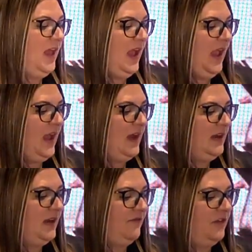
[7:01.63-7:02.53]
And
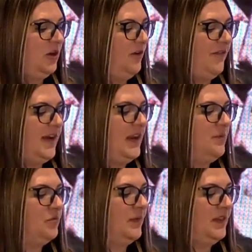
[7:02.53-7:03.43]
if I can
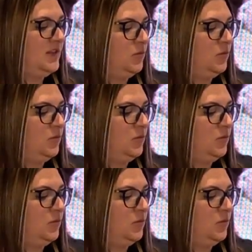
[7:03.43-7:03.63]
implement this